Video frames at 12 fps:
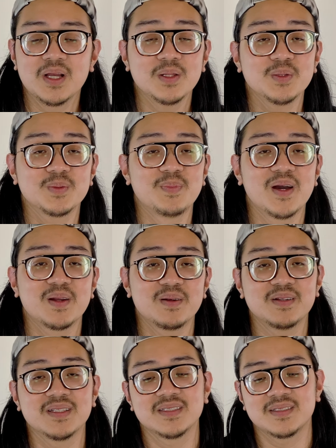look better
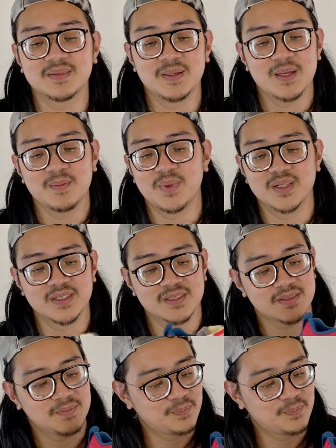is by just